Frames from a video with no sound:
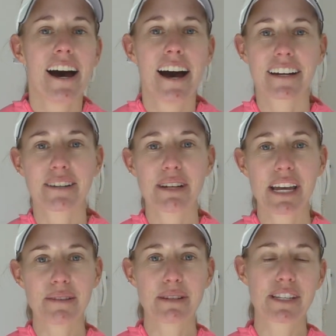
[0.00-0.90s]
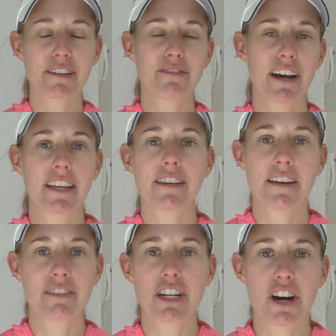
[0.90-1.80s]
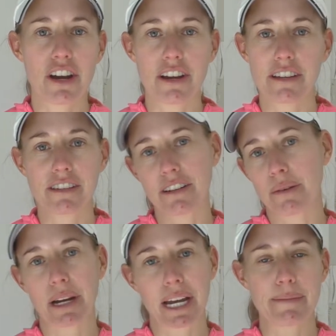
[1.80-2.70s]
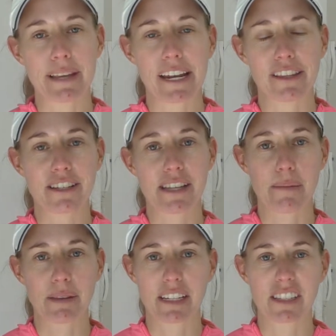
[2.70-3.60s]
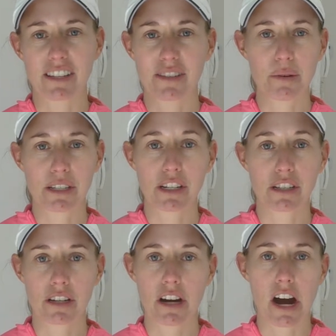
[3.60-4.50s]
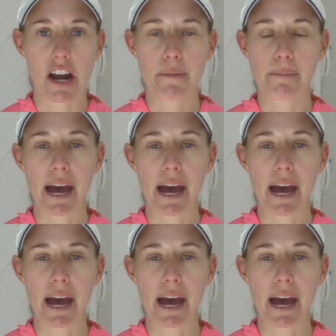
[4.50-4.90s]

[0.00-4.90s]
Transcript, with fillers: Oh, it was good fun and you never know, you know, what comes out of those type of things. So it's always good to go.